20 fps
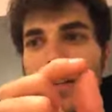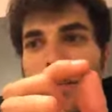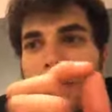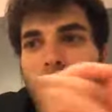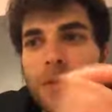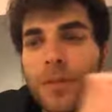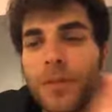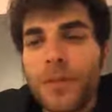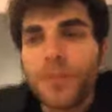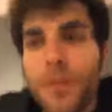
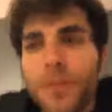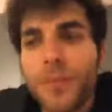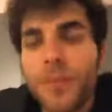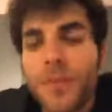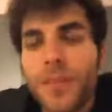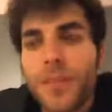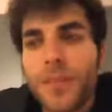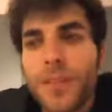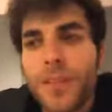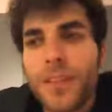un
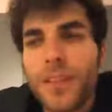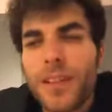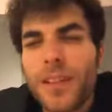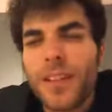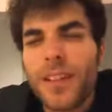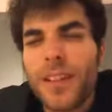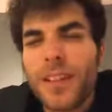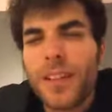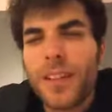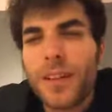
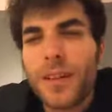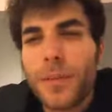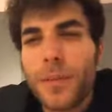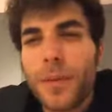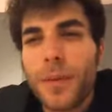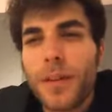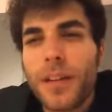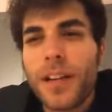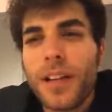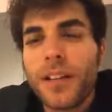
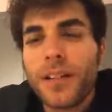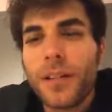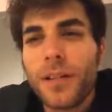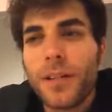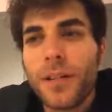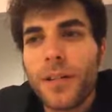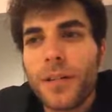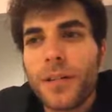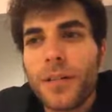poquito.